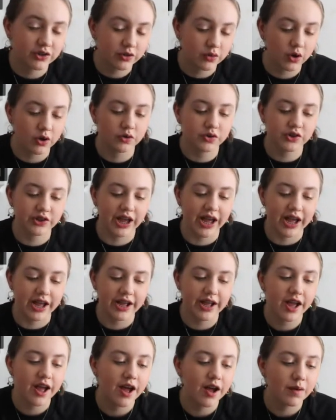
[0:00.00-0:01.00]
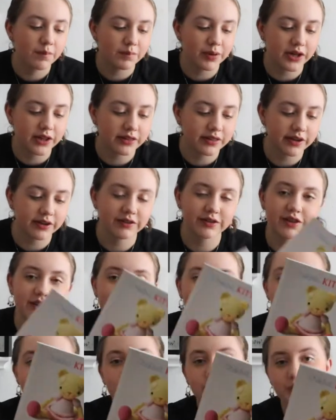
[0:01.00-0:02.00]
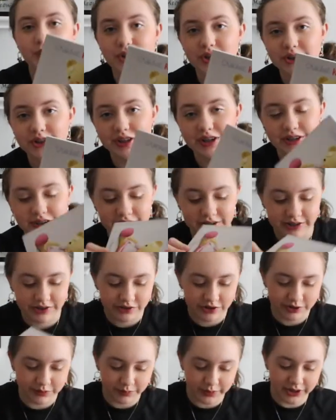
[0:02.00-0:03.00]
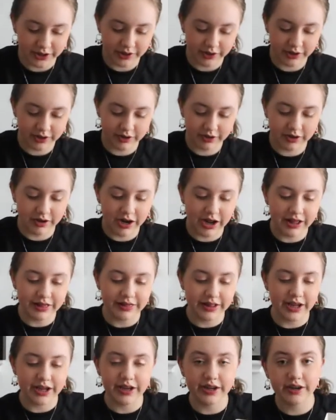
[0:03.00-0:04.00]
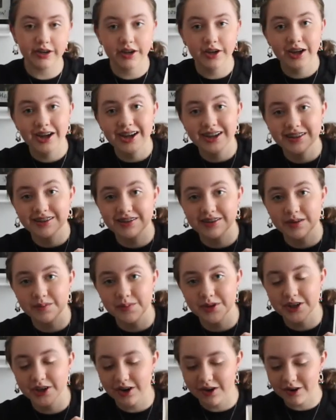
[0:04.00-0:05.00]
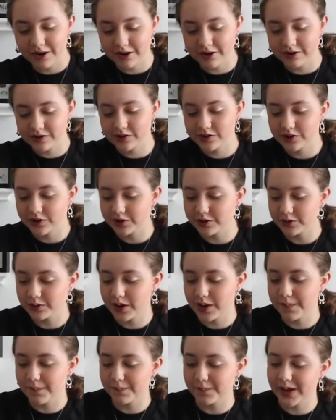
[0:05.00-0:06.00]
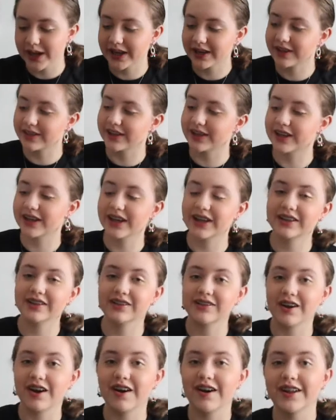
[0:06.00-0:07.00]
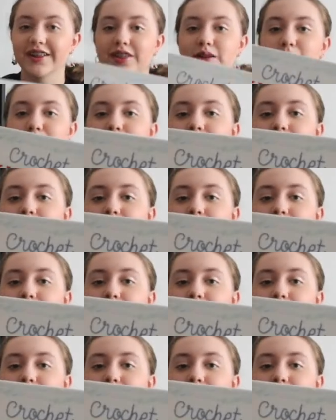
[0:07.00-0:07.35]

crochet, but there's a little book that teaches me in here and then some yarn to make the kittens on the